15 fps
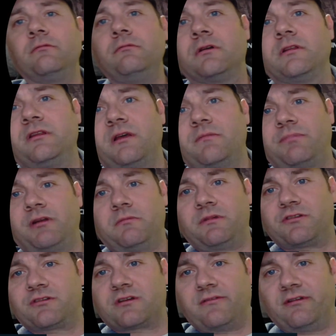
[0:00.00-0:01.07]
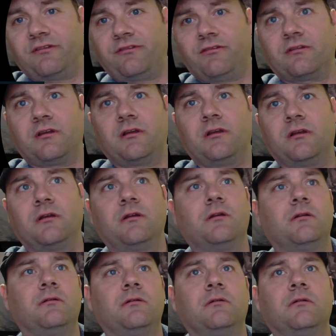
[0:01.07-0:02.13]
so. I think that pretty much covers. I
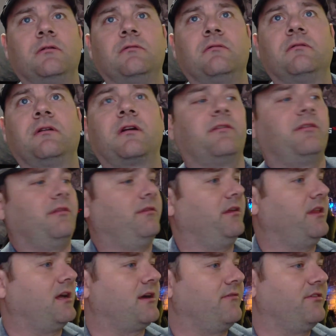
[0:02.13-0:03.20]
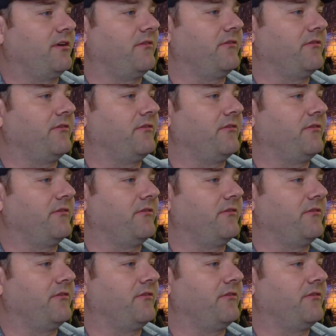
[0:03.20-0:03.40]
think that covers